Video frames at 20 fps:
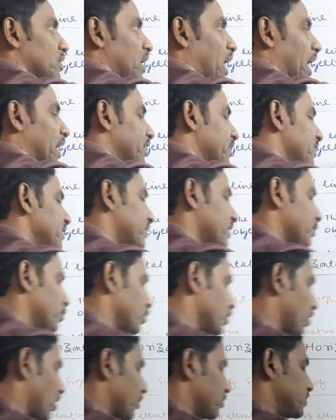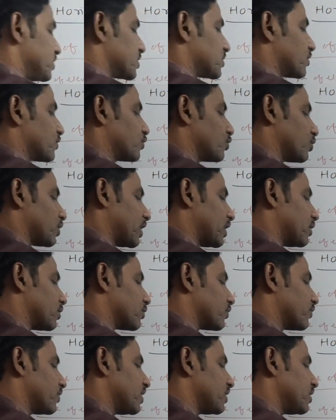eye is above the object. So write
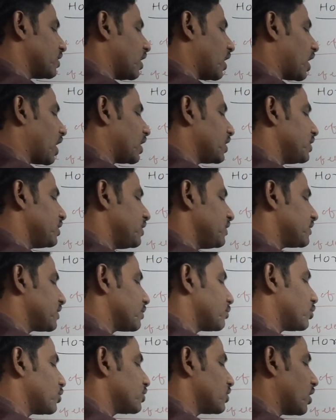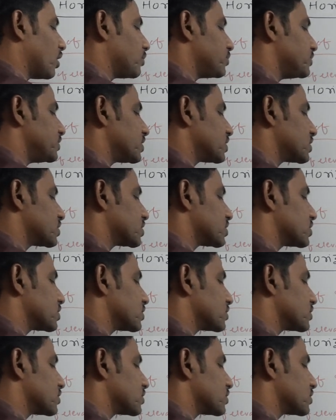down, when the eye is above the object,